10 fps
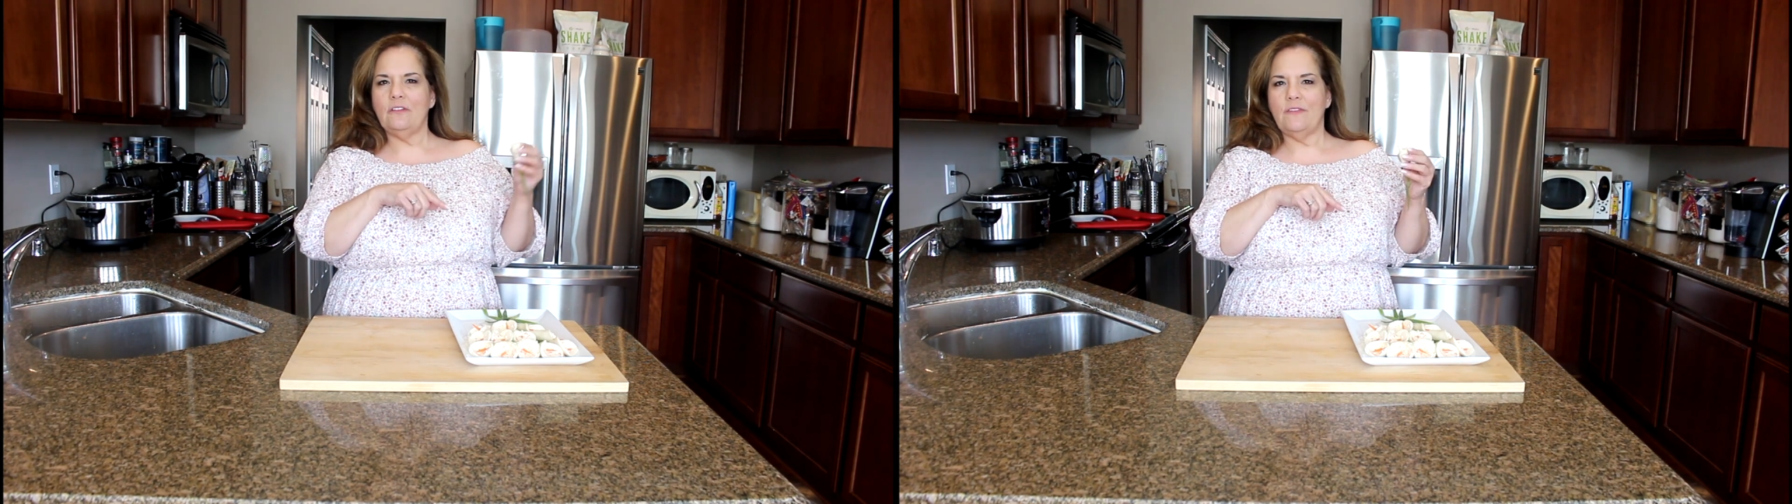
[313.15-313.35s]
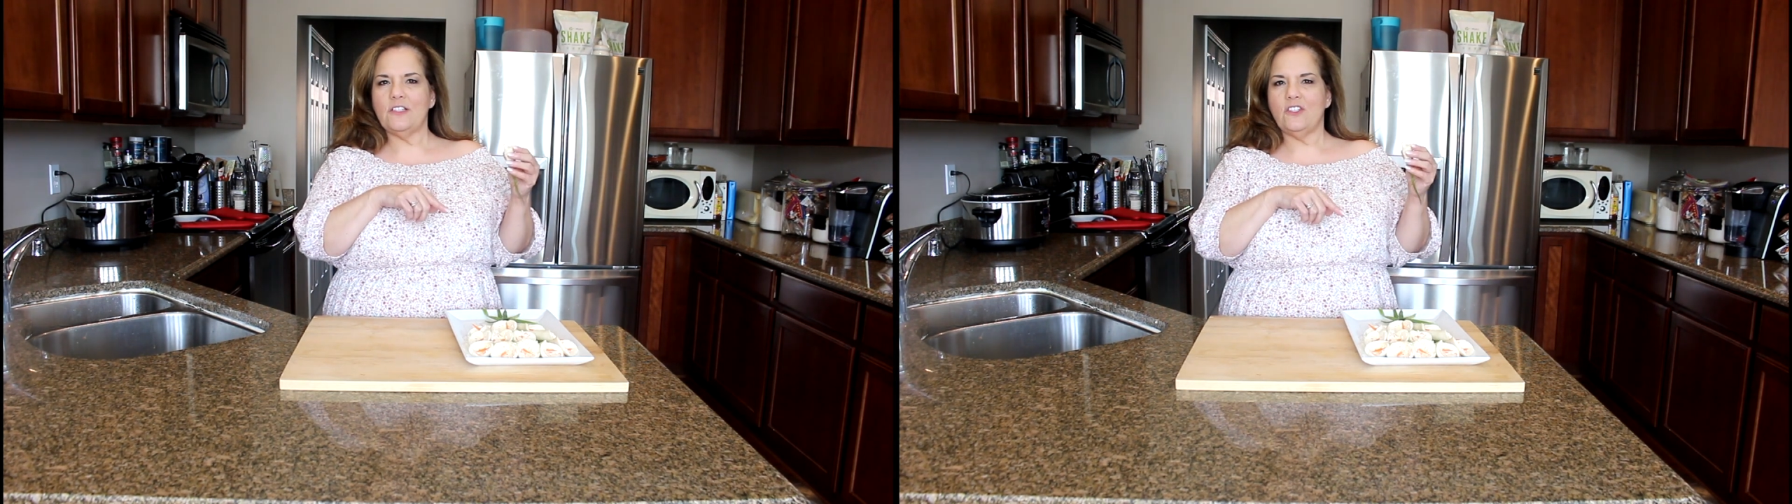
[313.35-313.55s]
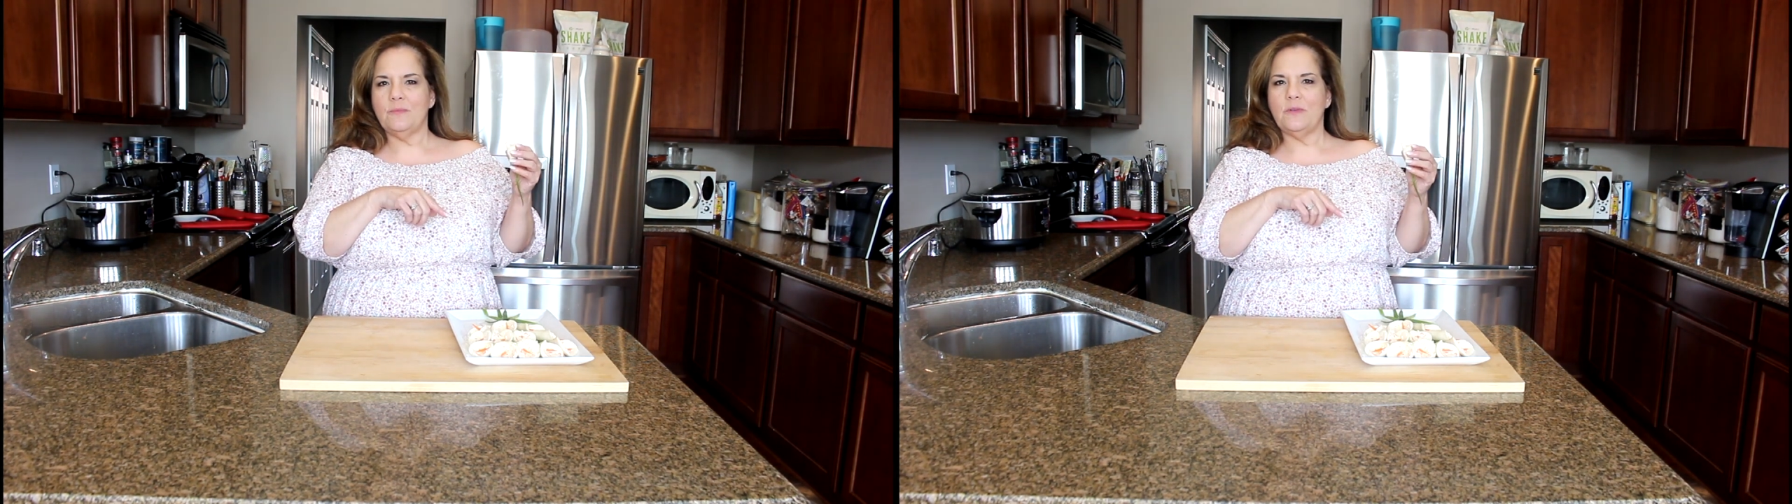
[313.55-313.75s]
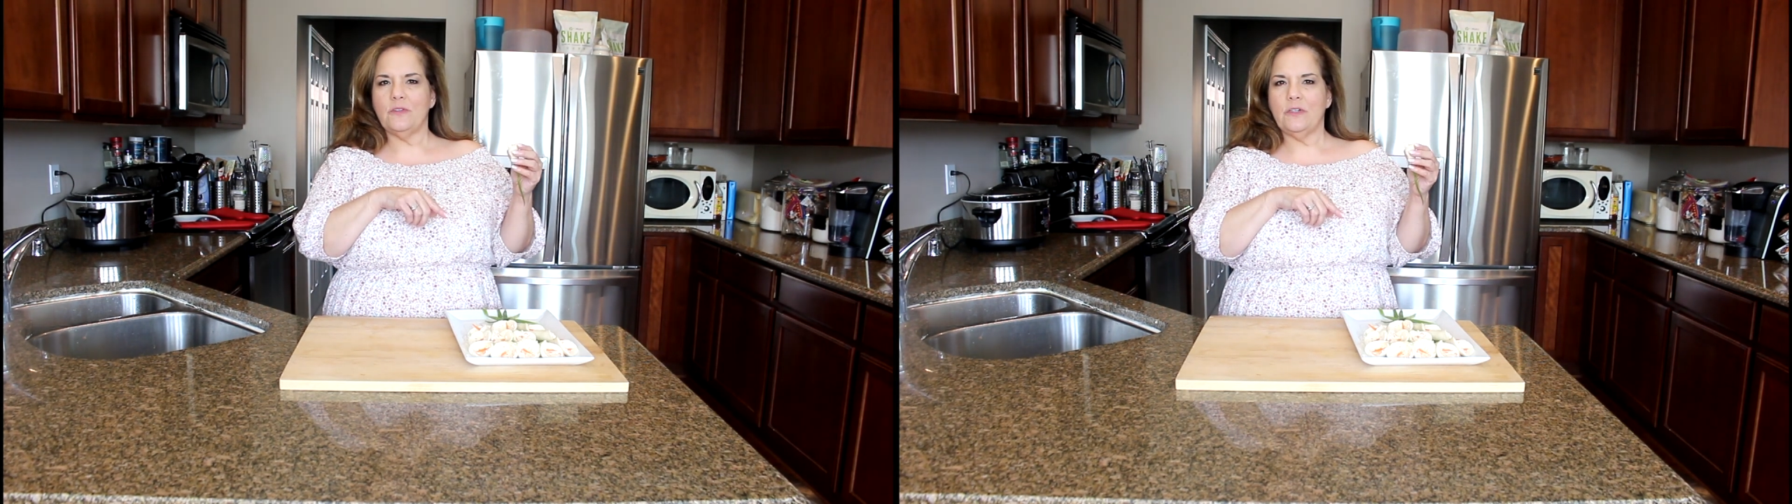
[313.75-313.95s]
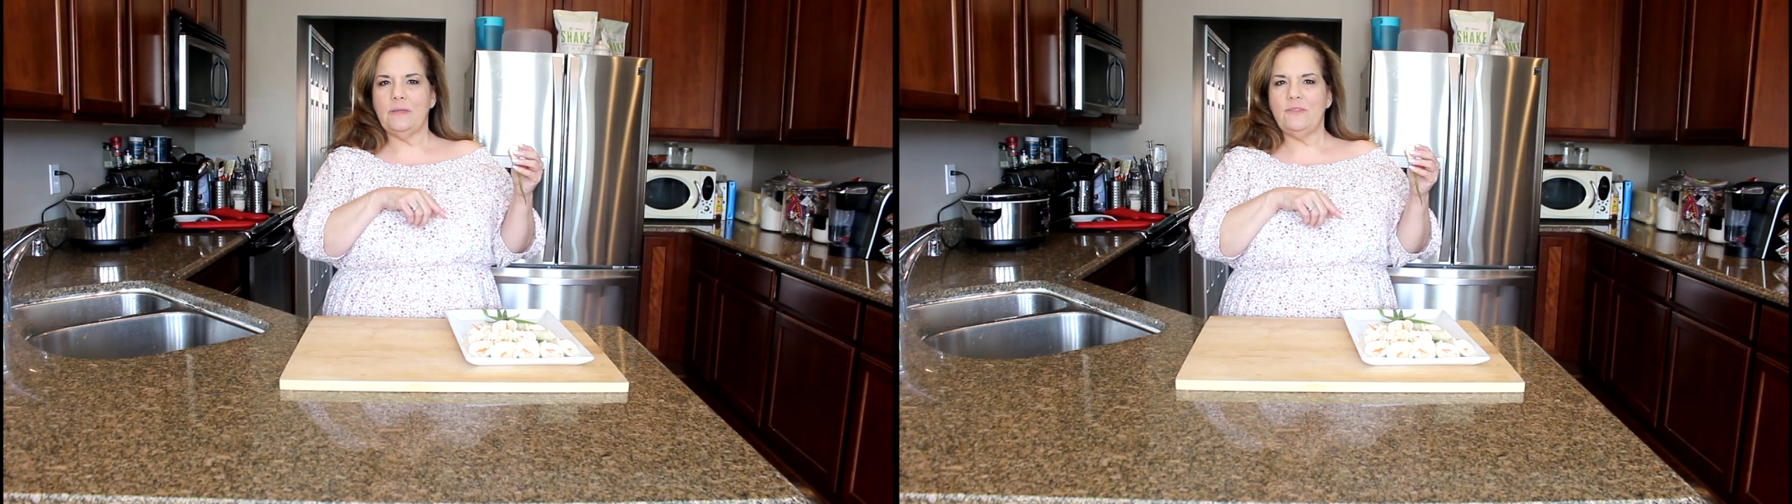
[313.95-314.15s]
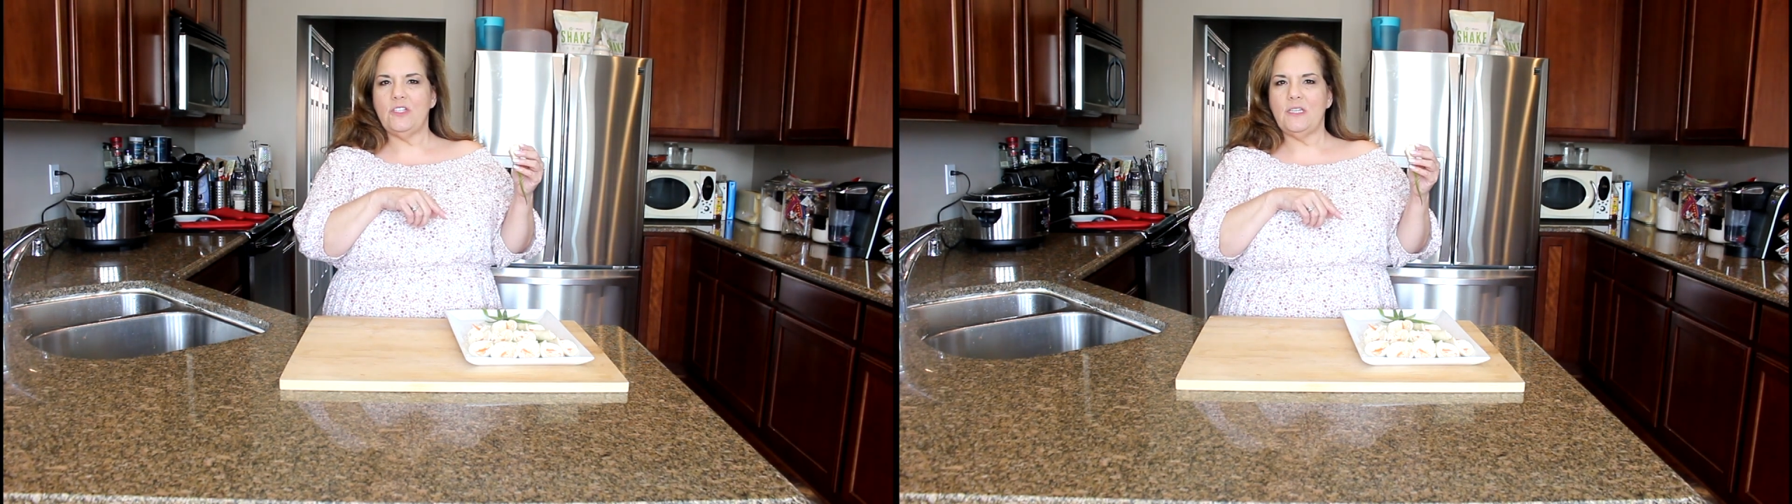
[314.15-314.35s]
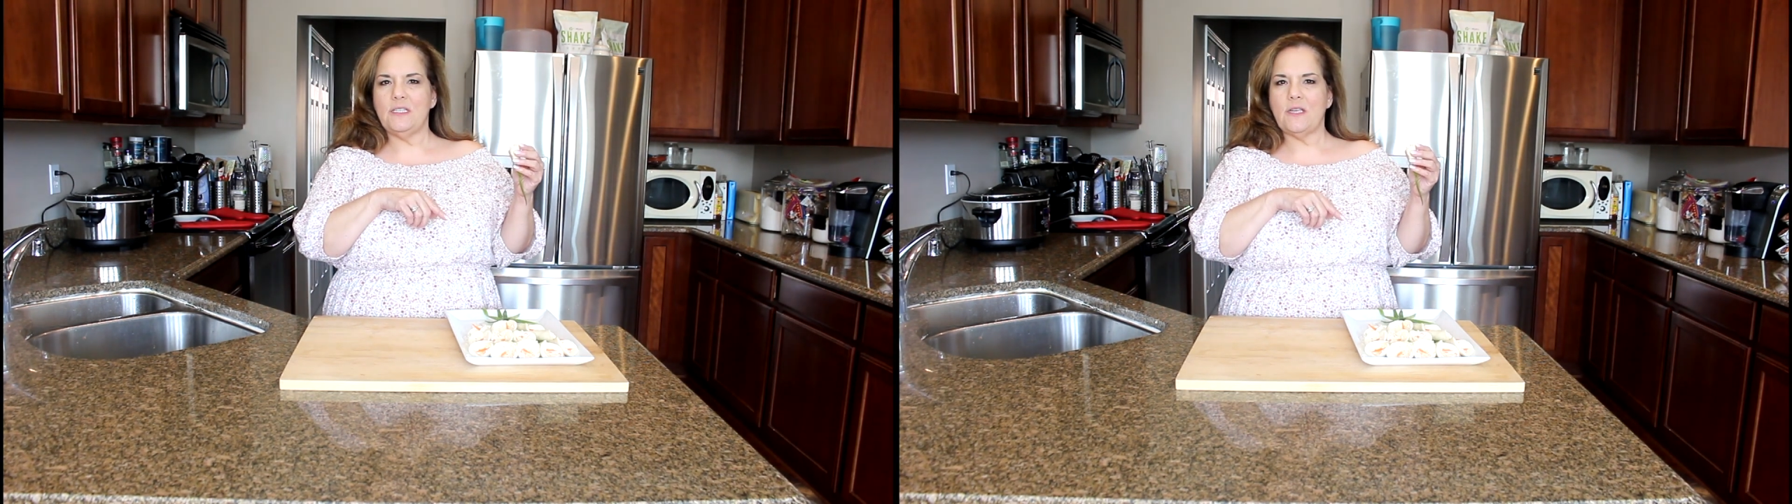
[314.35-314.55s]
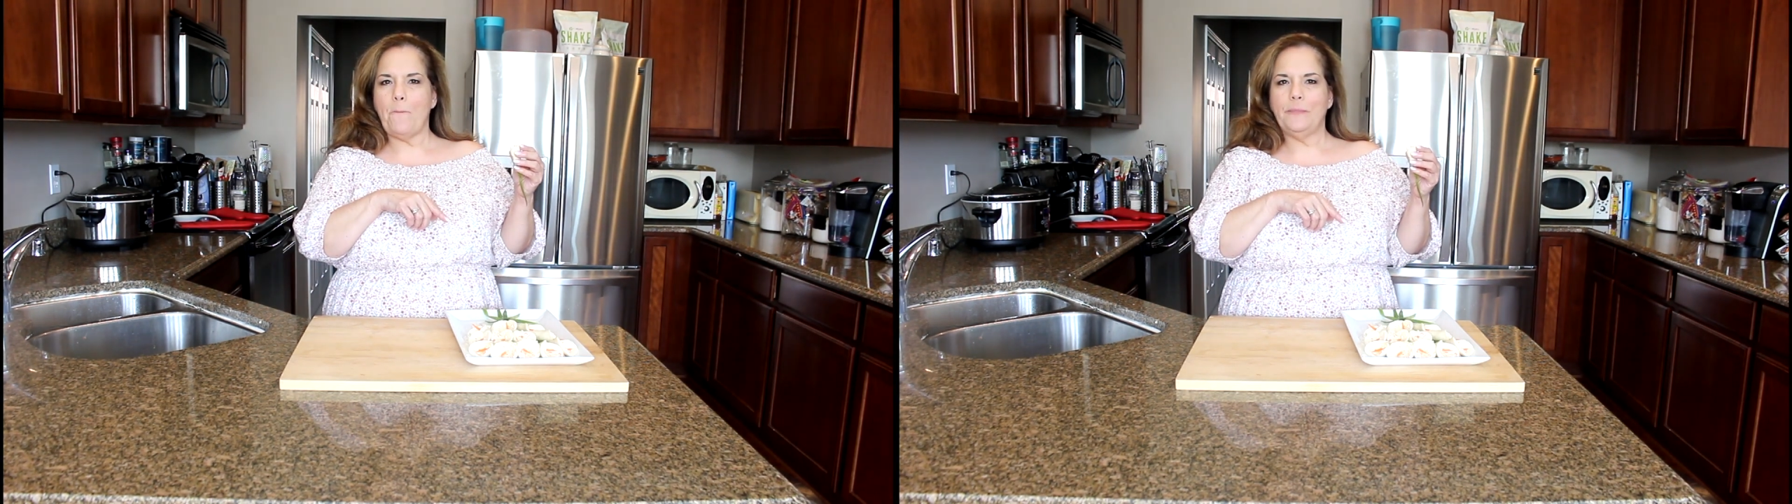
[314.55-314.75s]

vegetable cream cheese,